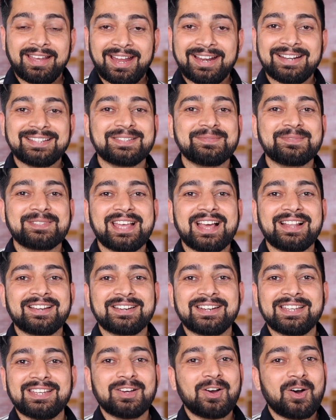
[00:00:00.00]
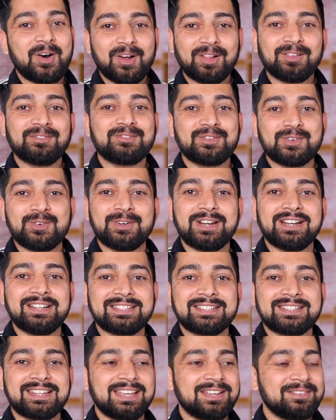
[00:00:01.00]
handsome salary, all food
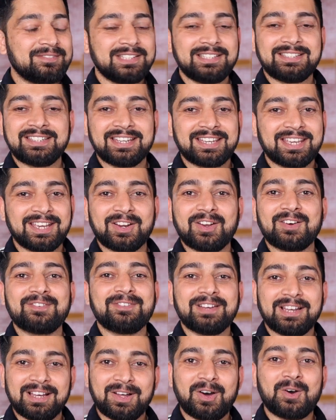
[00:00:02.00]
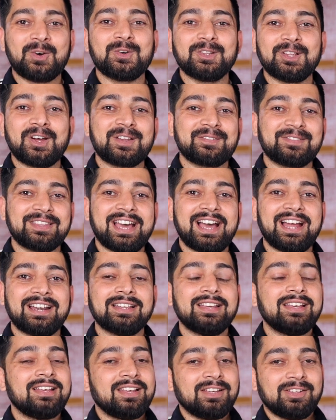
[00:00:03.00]
and stay. We take care of a whole lot of
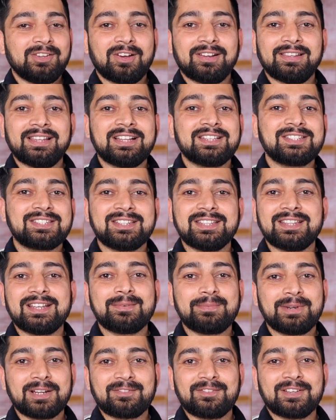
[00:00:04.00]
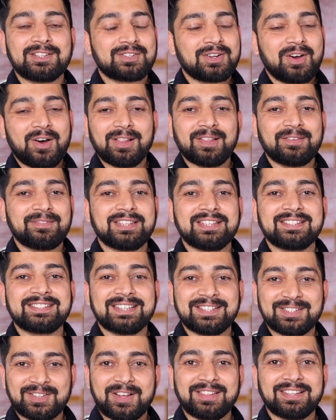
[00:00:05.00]
that. Your lunch, dinner, breakfast, all of this
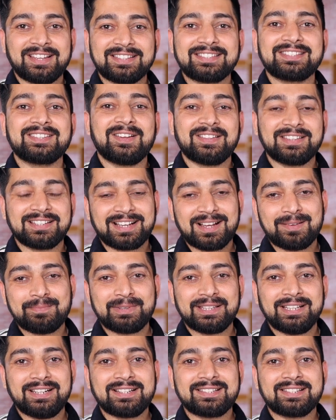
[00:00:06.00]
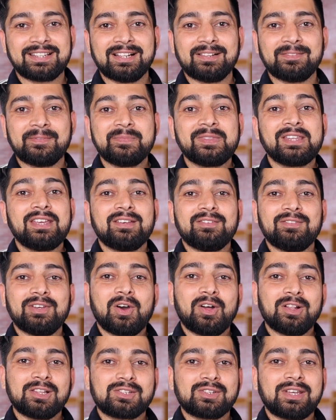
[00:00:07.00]
is on us, on the company itself.
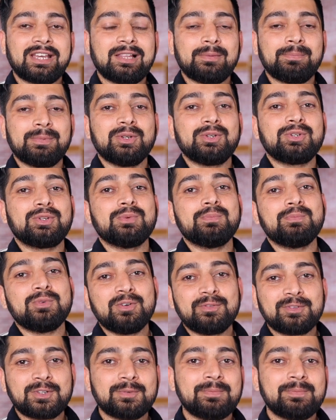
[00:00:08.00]
We also help you to move